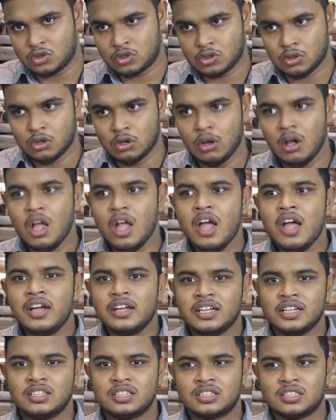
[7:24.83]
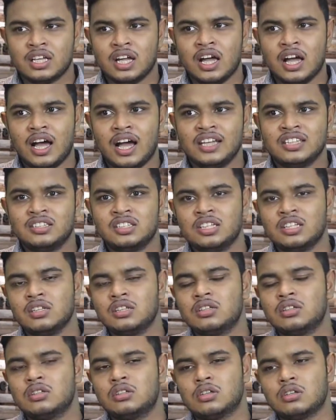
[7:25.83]
So it's I
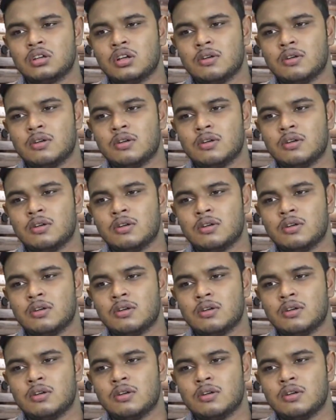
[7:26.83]
think